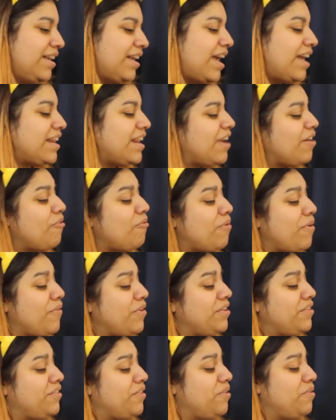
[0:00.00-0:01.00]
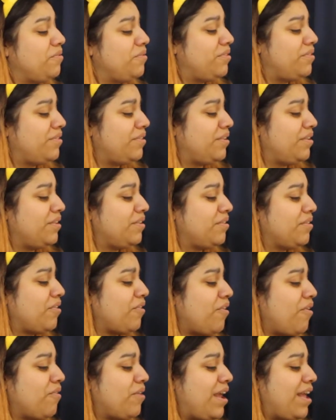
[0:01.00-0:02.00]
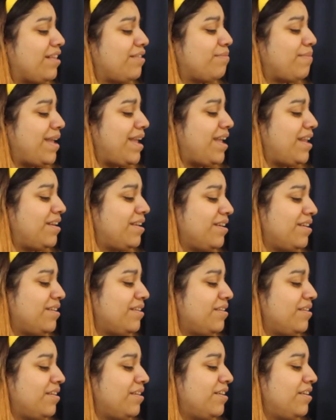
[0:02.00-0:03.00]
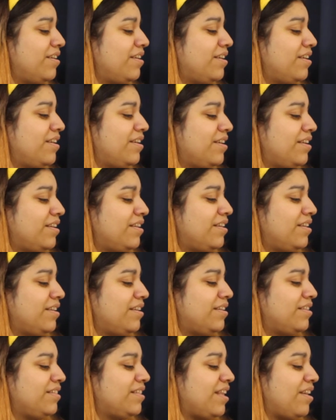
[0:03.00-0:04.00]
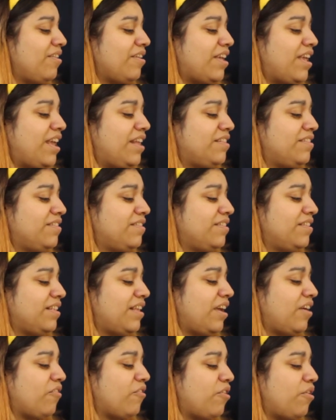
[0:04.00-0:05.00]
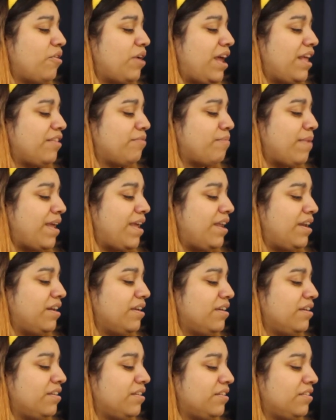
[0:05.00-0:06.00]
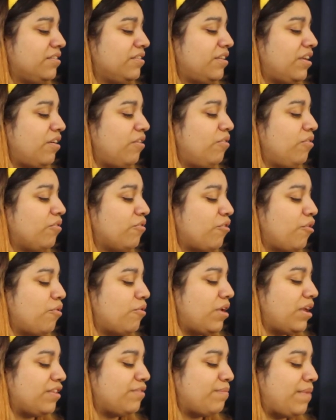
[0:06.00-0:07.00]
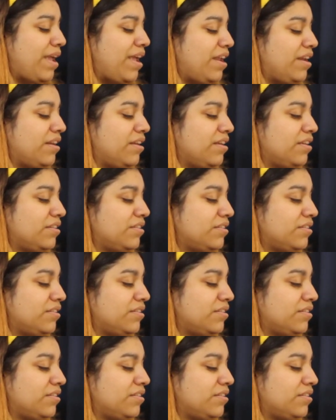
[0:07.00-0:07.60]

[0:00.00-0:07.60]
And they're all wearing suits. Grown as men. They're not kids. They're grown as men. They're all grown as men.